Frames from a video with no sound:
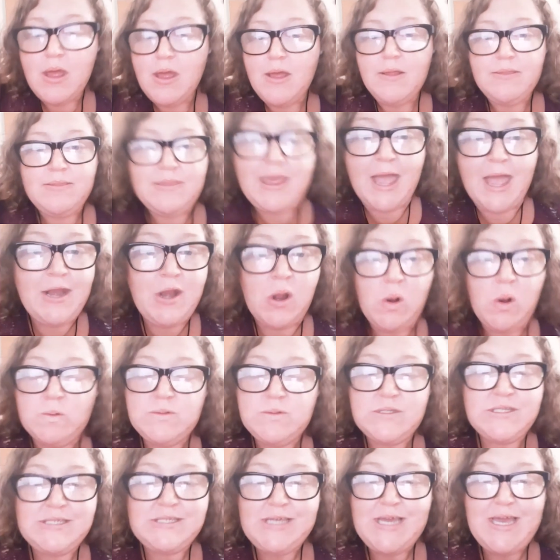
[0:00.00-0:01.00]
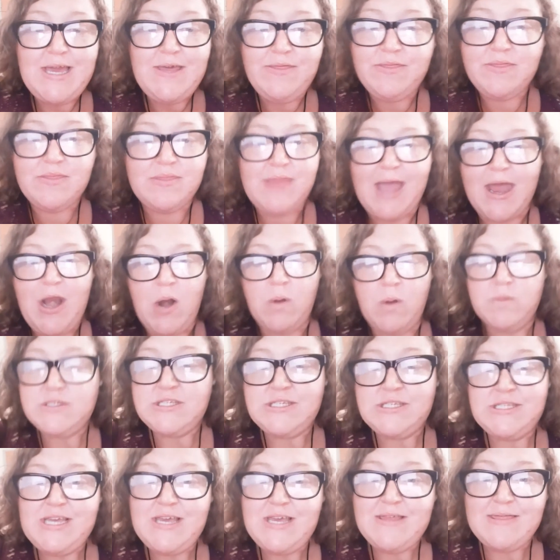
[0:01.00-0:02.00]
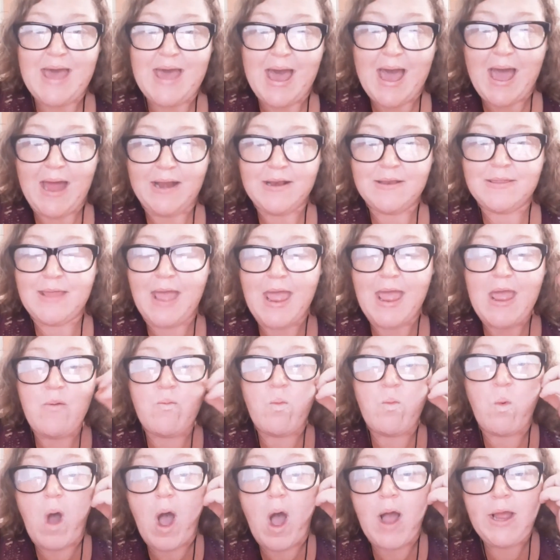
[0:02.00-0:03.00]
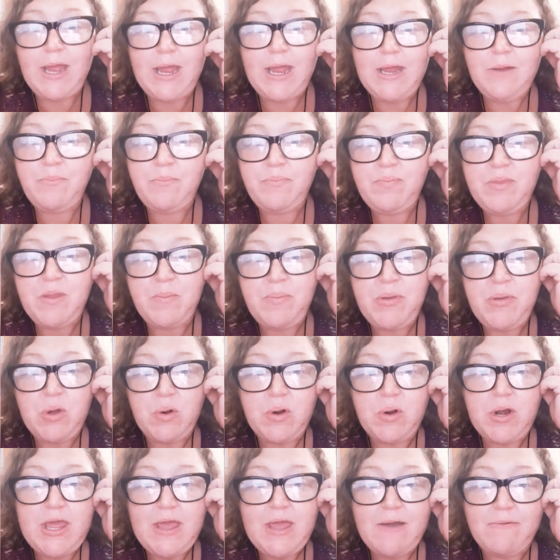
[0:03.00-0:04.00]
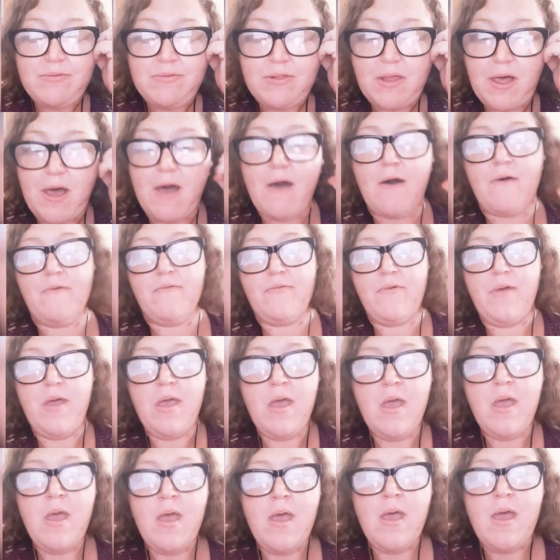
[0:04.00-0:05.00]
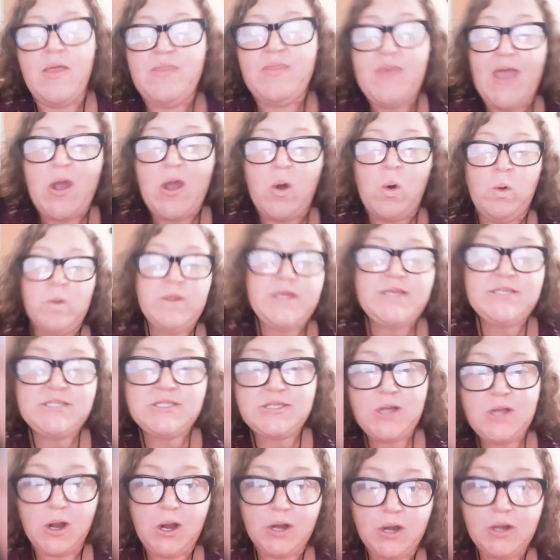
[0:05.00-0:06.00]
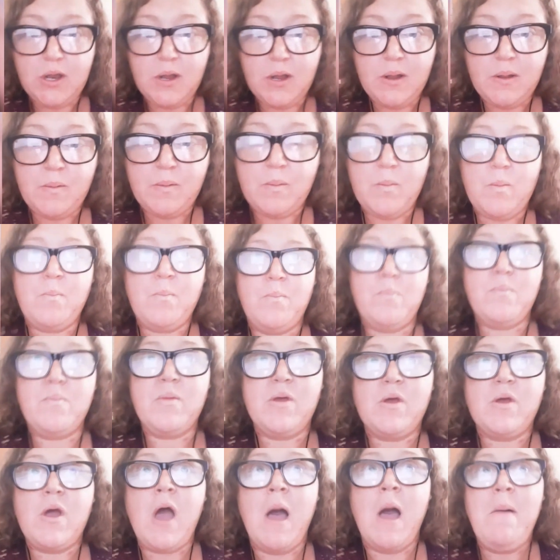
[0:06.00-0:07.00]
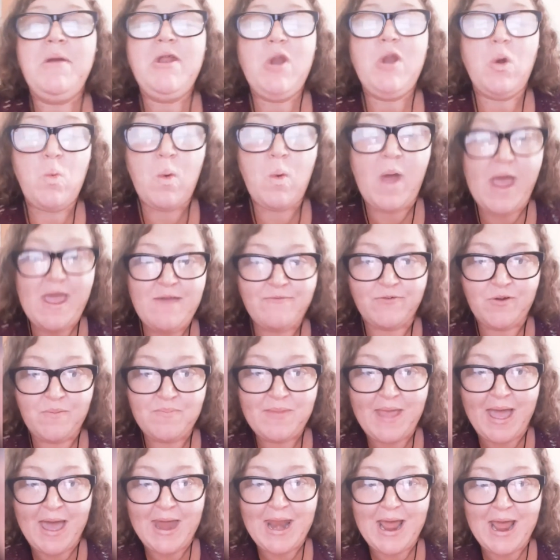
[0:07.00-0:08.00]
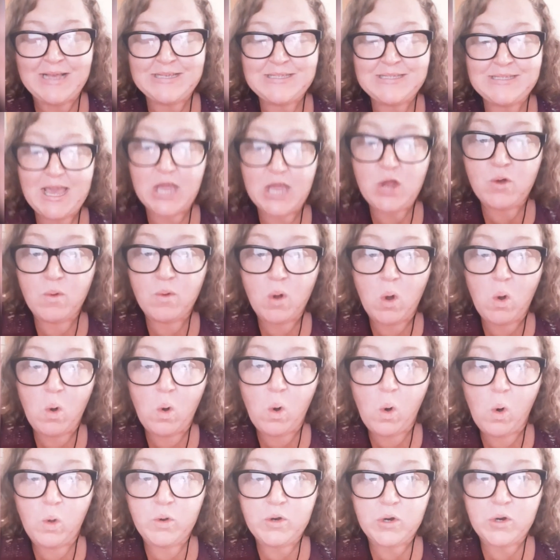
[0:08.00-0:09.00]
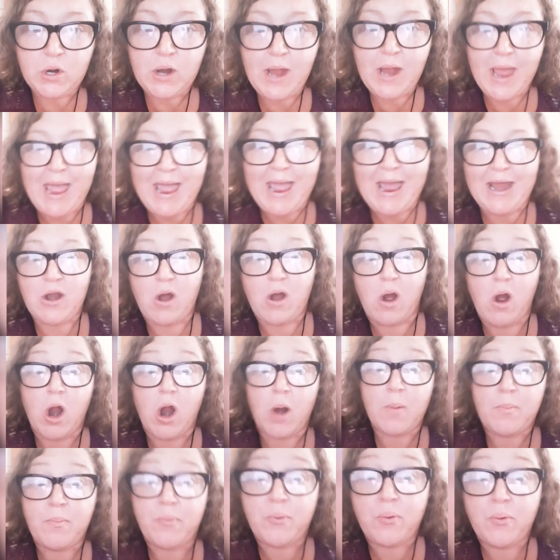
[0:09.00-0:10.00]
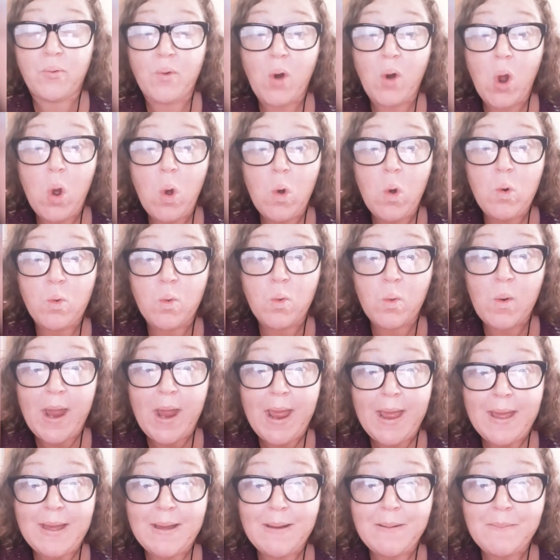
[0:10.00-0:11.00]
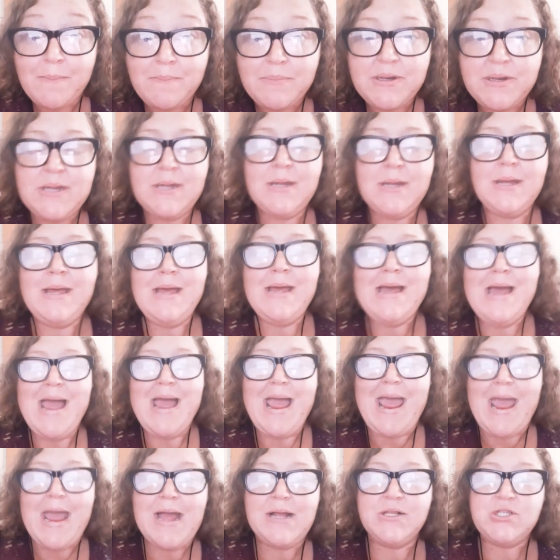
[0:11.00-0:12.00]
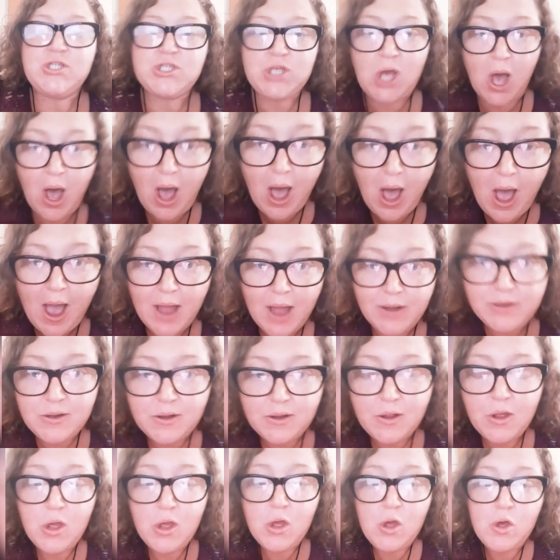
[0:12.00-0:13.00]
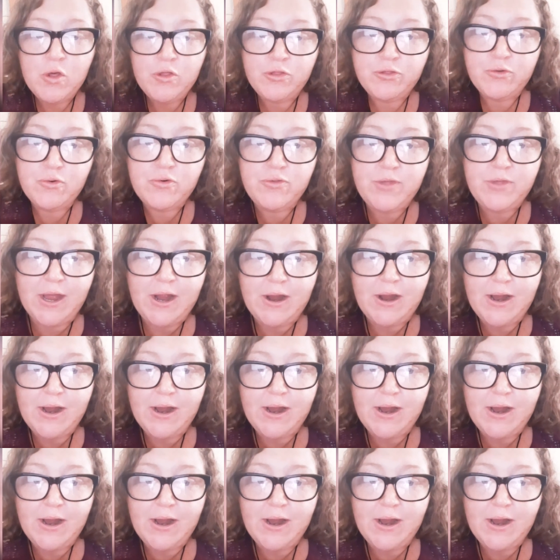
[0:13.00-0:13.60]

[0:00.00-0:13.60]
they don't see that. They walk in the purity of love. They only start coming away from that as they grow older and are programmed and taught through their